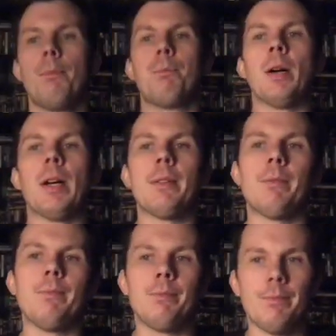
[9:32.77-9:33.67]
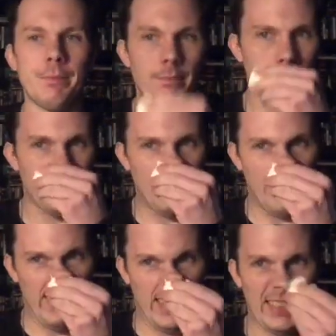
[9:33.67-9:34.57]
But
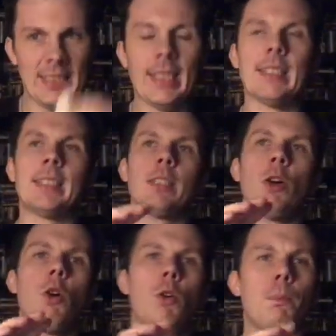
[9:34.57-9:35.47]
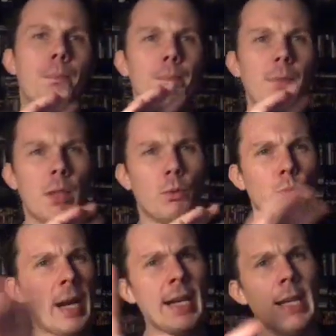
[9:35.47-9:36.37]
since the whole
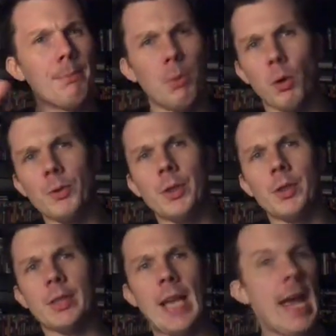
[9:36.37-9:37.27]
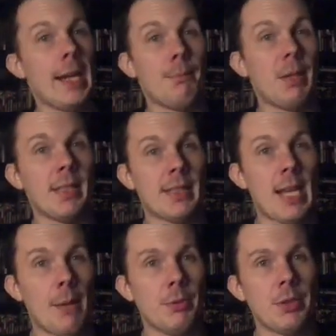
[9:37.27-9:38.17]
raining boulders hadn't been
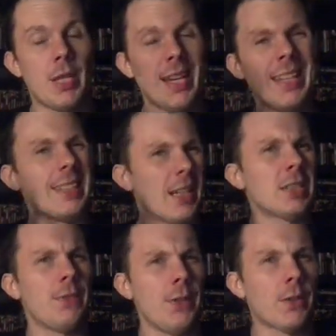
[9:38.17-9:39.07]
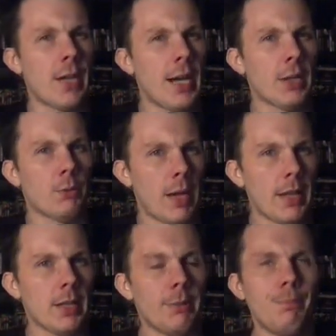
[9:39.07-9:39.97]
established yet, it does feel kind of
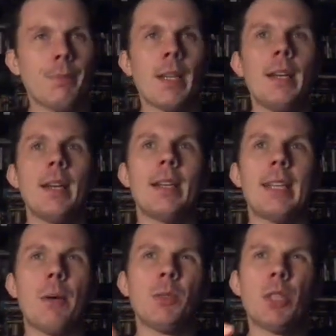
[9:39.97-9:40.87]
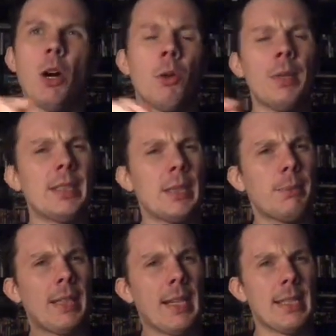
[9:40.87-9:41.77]
random. That was always
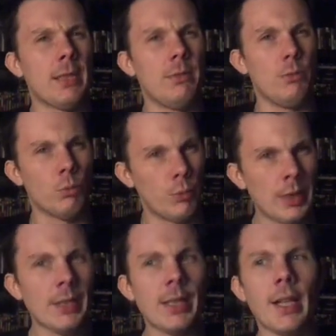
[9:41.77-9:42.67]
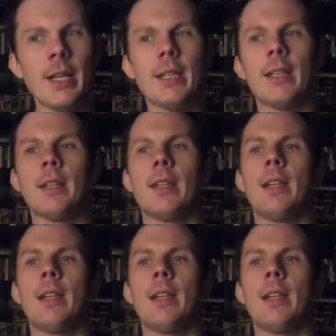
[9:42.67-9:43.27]
something I didn't really like.